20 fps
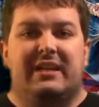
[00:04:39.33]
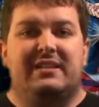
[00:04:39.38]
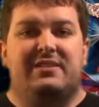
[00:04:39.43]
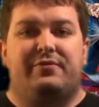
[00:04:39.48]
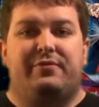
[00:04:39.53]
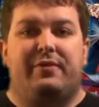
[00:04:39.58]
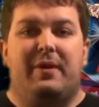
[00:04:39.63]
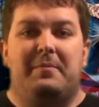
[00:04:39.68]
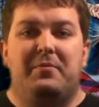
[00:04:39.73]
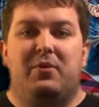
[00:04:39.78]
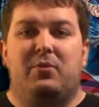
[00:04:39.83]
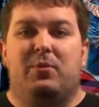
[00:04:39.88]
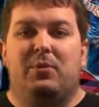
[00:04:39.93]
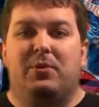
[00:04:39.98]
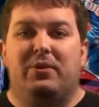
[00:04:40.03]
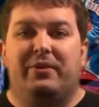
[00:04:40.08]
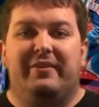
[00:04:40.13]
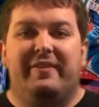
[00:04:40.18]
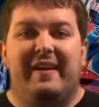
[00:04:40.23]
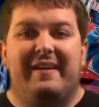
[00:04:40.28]
It's from the
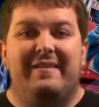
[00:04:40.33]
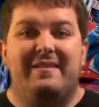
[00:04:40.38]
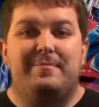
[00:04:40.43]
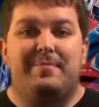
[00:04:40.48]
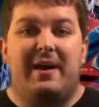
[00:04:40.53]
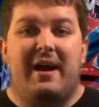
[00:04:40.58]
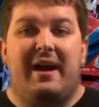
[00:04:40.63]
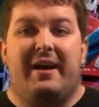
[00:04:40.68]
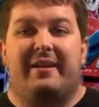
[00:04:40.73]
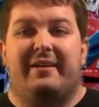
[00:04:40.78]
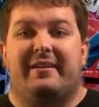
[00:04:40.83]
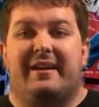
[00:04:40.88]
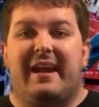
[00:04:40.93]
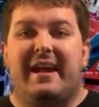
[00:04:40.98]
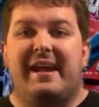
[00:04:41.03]
world of Harry Potter,